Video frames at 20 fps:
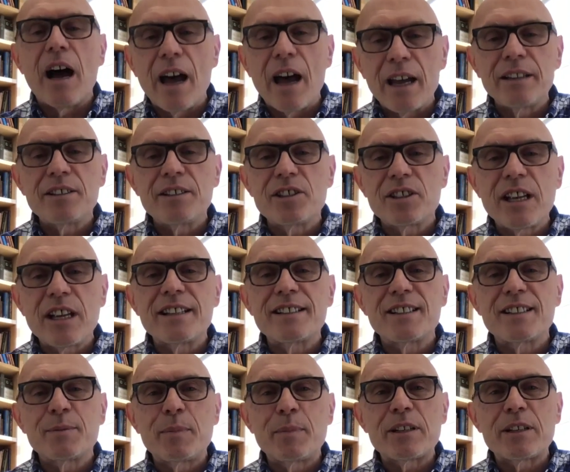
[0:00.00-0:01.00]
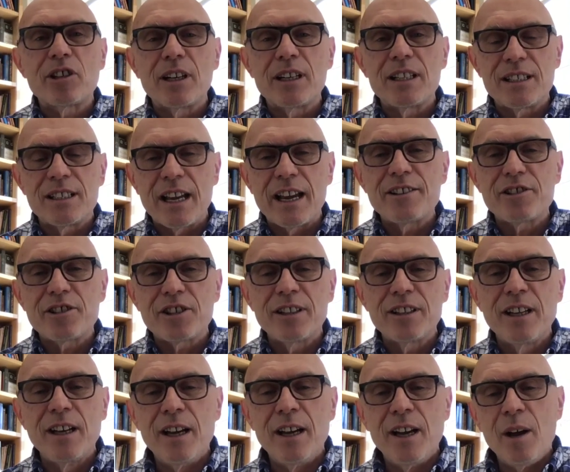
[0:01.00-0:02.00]
I understand specialization,
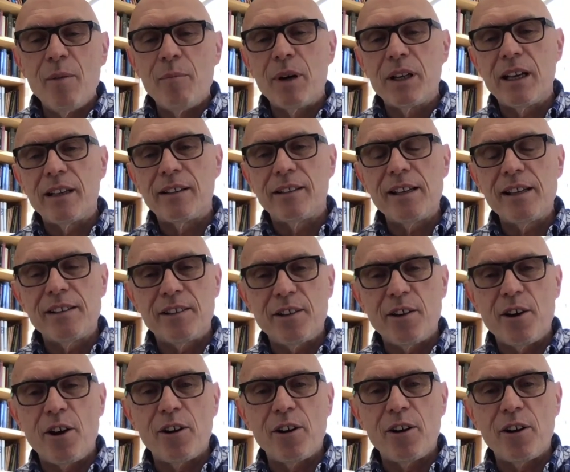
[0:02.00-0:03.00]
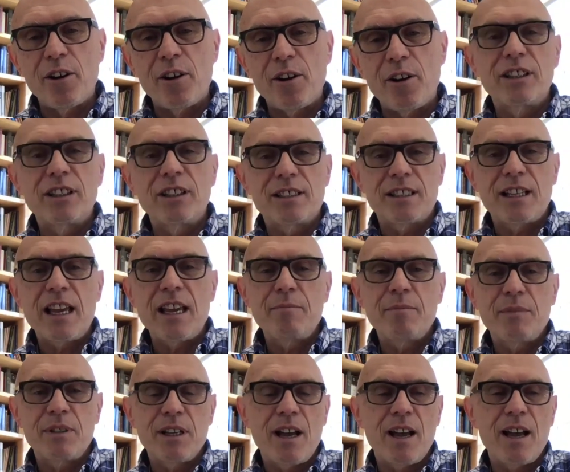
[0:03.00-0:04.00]
but I think theology at the
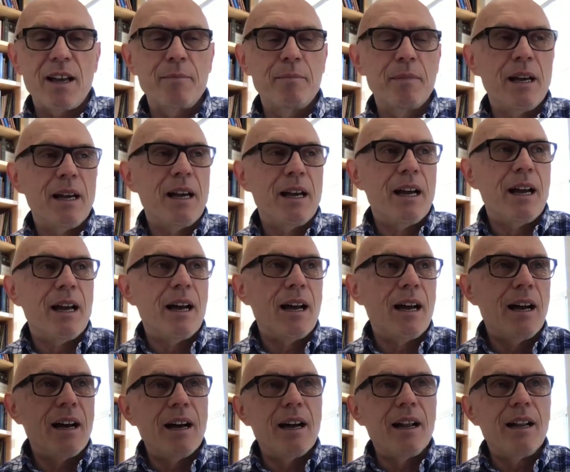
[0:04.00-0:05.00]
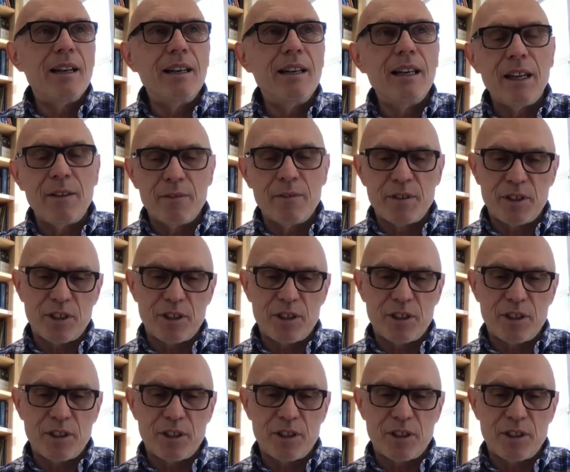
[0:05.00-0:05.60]
same time lives